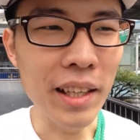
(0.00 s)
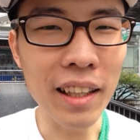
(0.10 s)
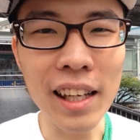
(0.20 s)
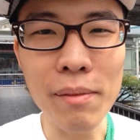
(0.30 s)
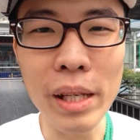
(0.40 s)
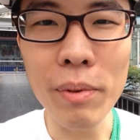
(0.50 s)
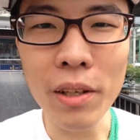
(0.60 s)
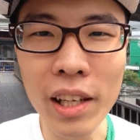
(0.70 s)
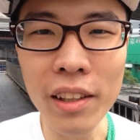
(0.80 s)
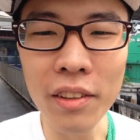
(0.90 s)
well, I may be
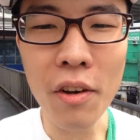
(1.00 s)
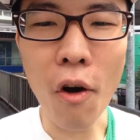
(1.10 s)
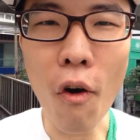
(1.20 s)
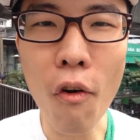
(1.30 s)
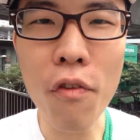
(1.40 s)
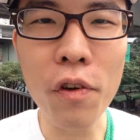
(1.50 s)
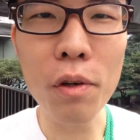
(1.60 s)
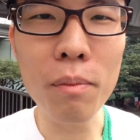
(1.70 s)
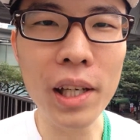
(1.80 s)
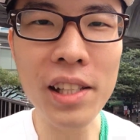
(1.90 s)
in
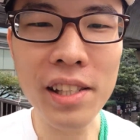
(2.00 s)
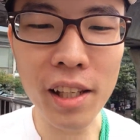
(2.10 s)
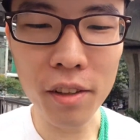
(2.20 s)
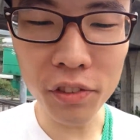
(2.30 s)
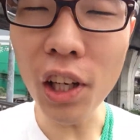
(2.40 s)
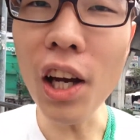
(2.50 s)
over myself.